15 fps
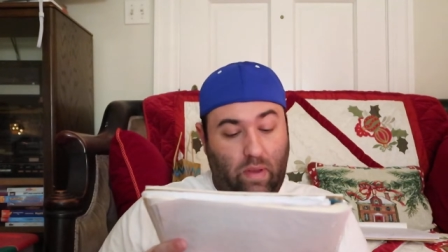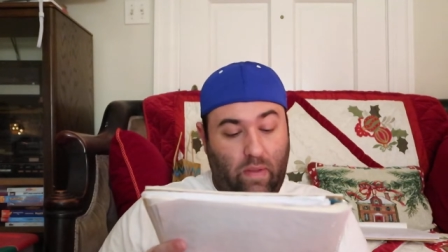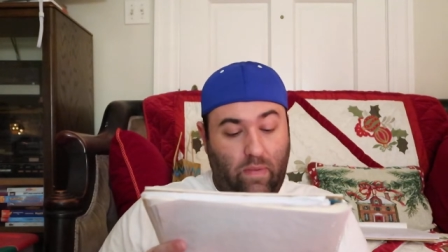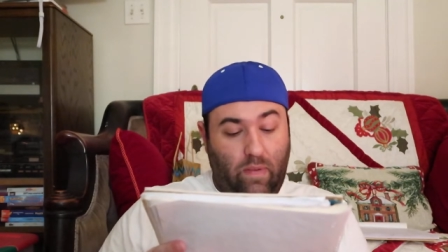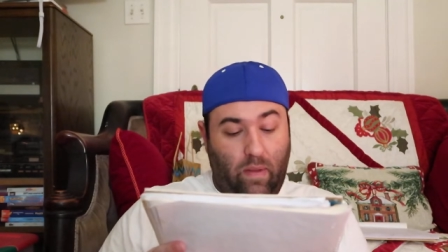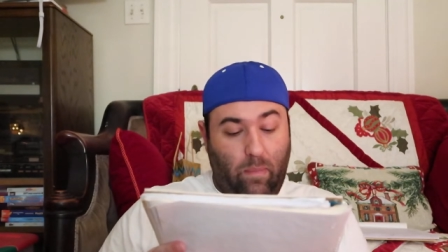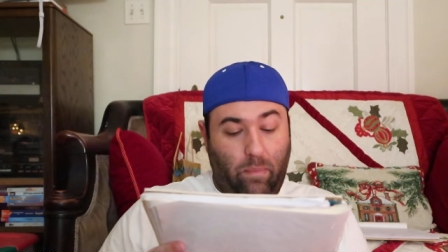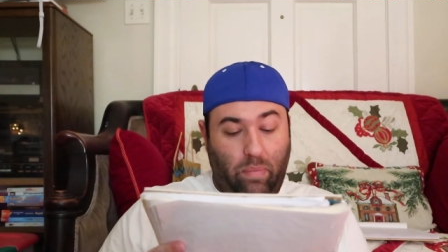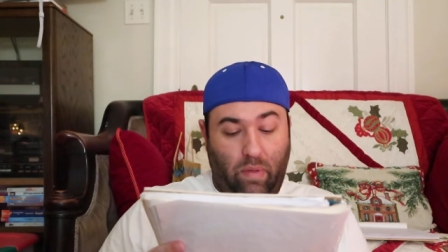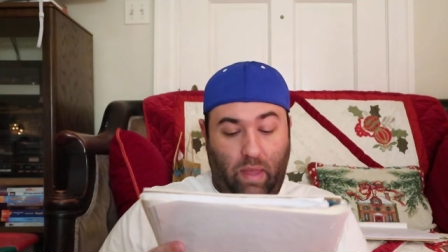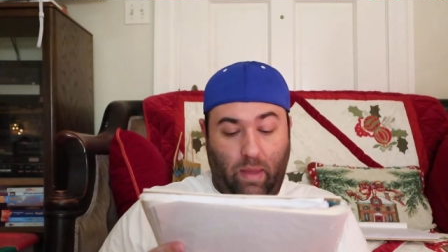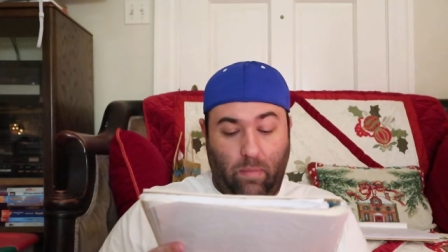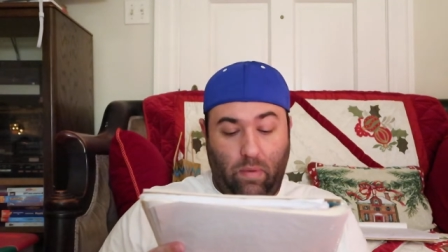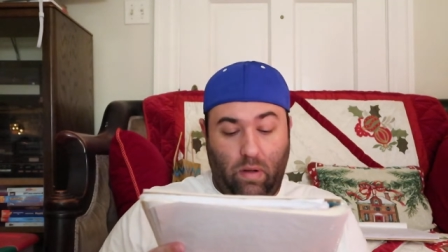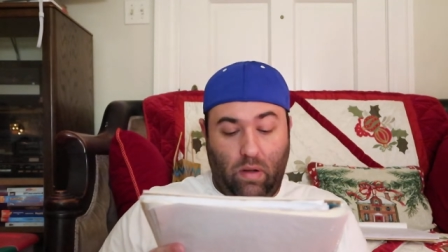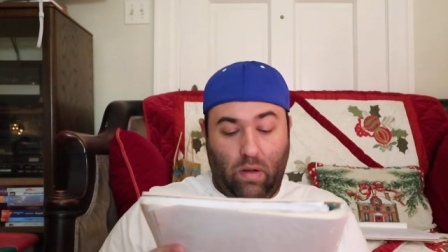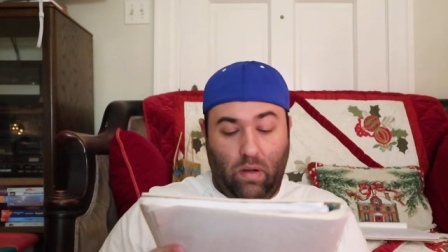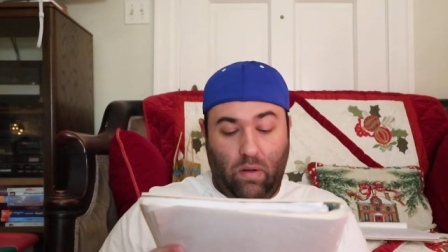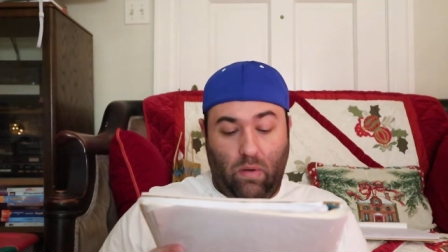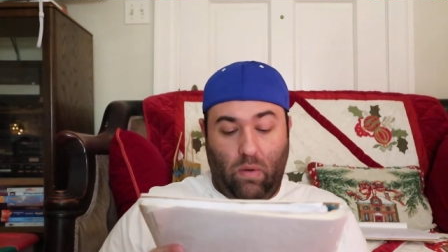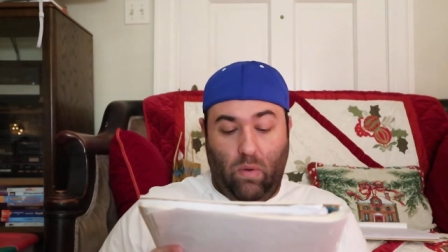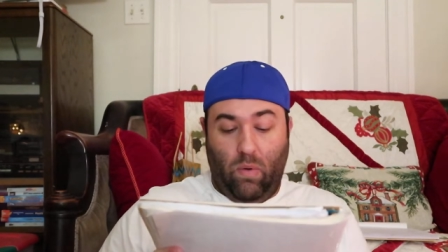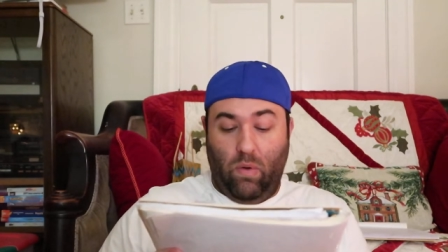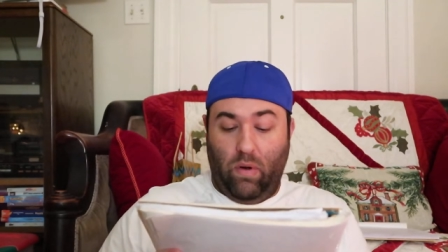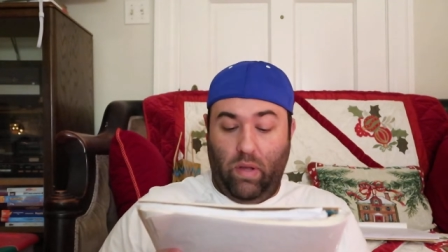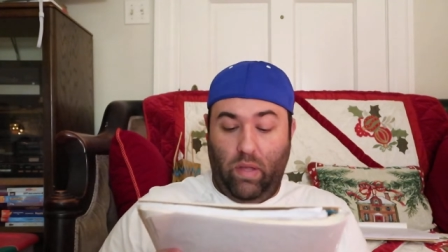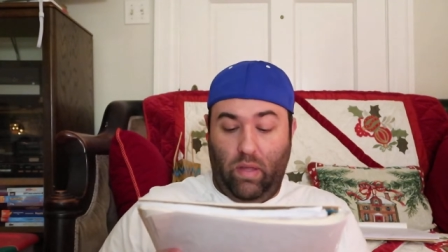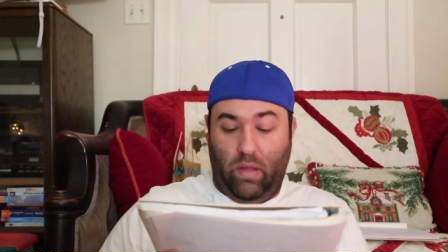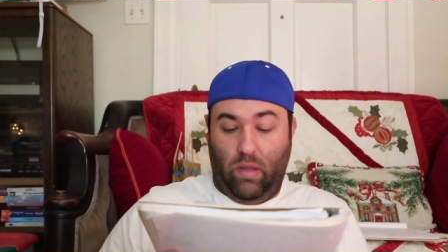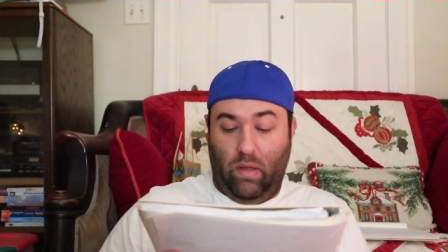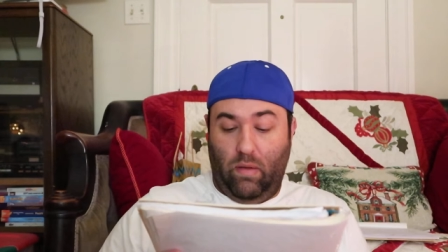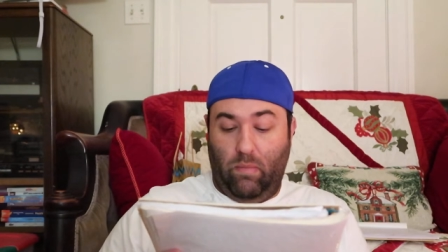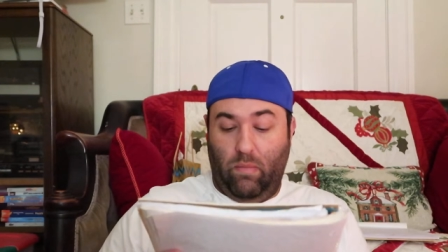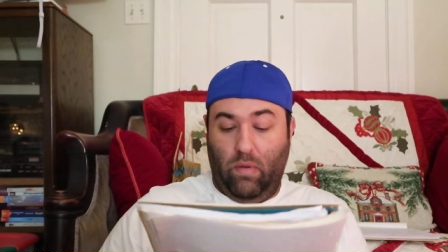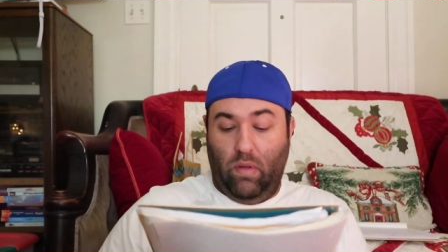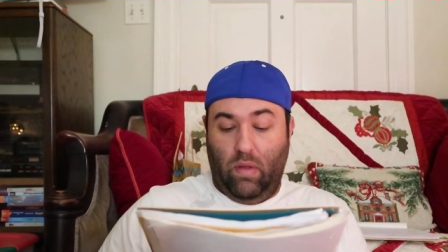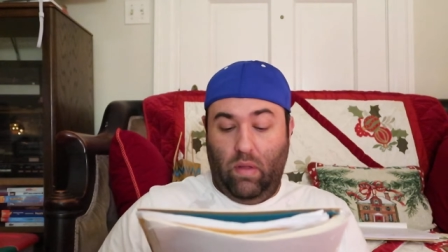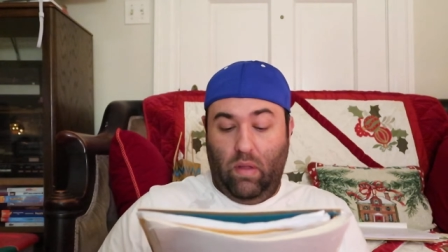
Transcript: doesn't blame her or him.